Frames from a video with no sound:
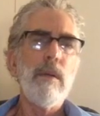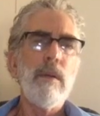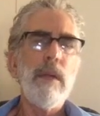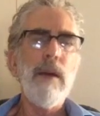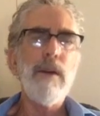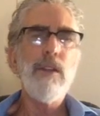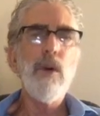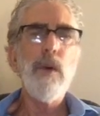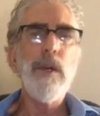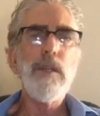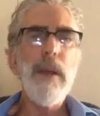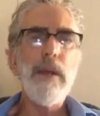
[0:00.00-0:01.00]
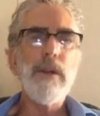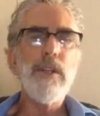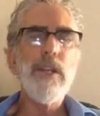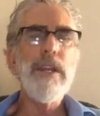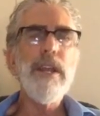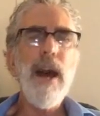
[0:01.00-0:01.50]
Now it's always better
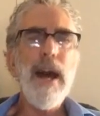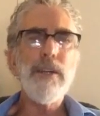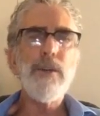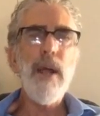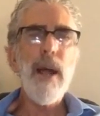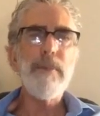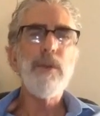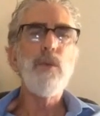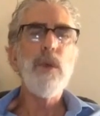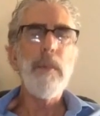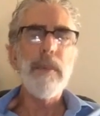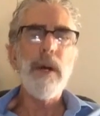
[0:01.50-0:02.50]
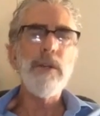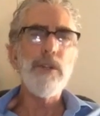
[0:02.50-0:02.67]
to not drop the whip on